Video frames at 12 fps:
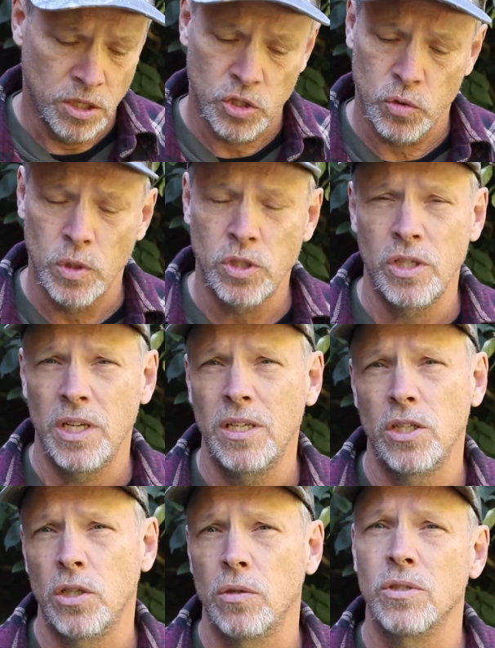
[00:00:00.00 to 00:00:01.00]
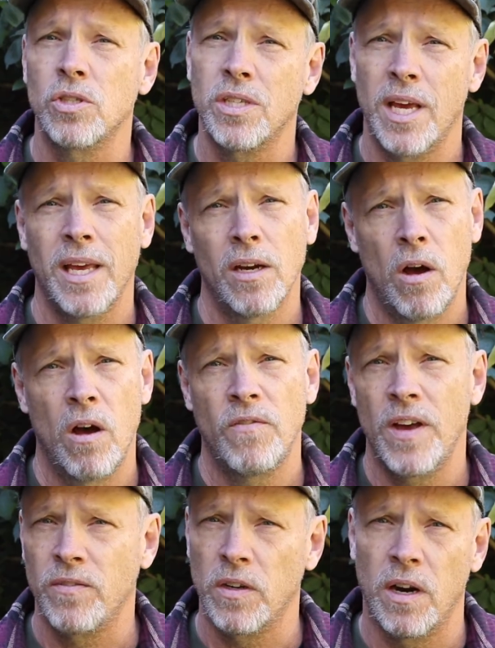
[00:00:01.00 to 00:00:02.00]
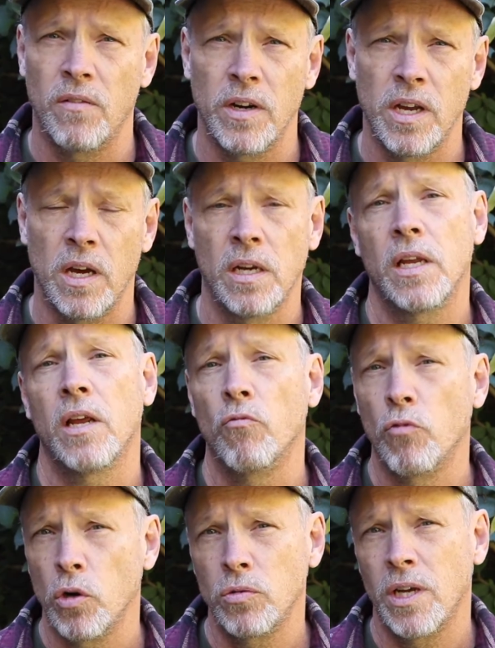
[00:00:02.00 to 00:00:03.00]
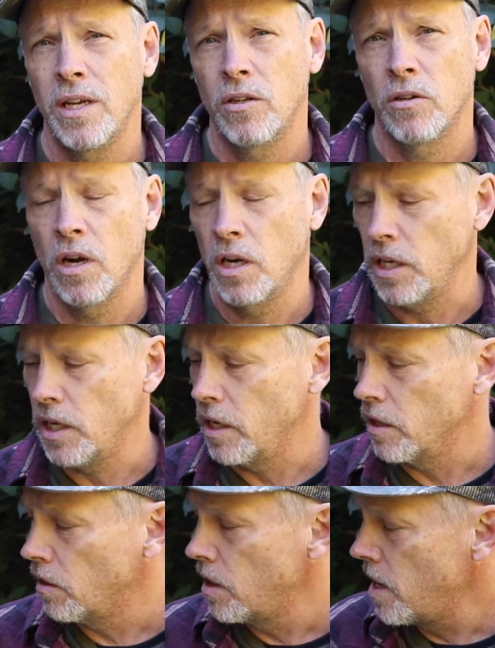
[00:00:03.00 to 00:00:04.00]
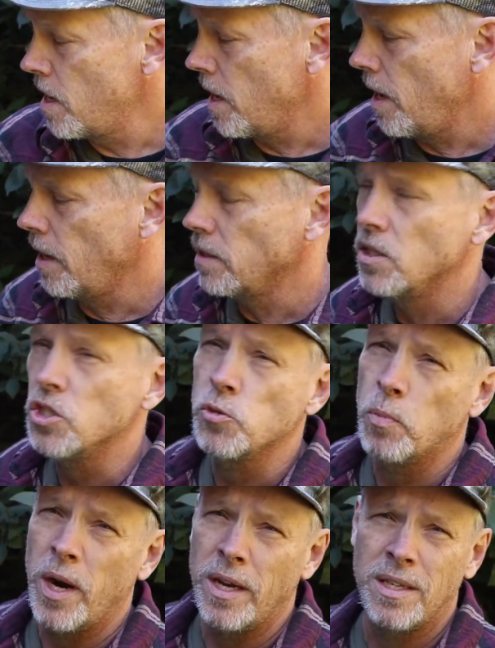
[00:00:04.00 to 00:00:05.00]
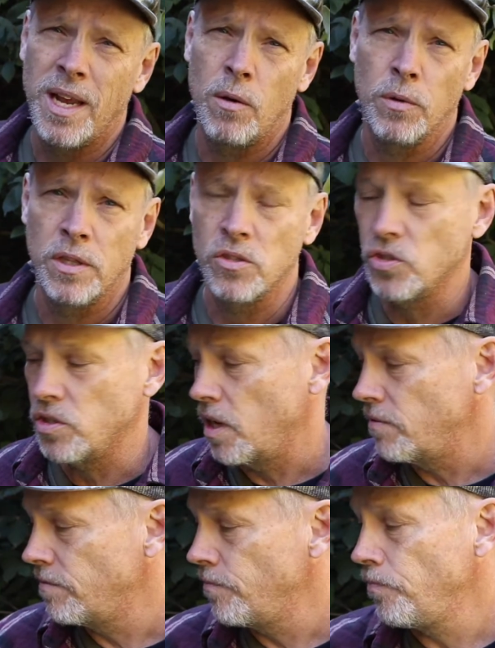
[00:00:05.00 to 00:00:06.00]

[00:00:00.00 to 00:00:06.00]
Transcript: So what you need to do is take it off after every hunt and rotate your hunting gear and spray it down with this stuff.